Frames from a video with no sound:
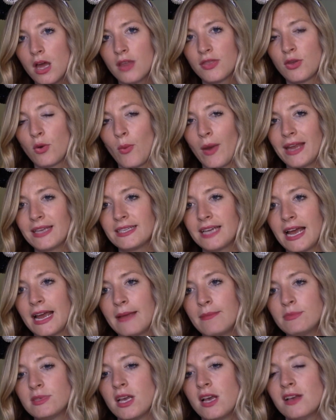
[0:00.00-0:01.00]
the wait
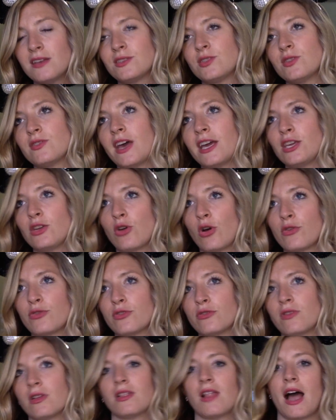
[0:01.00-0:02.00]
times so that you go through
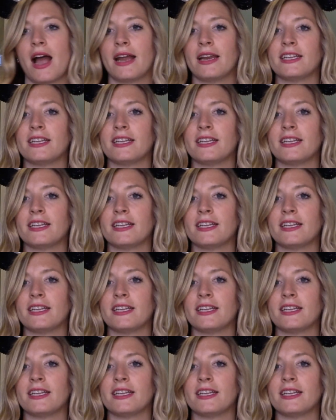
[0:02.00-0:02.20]
the line.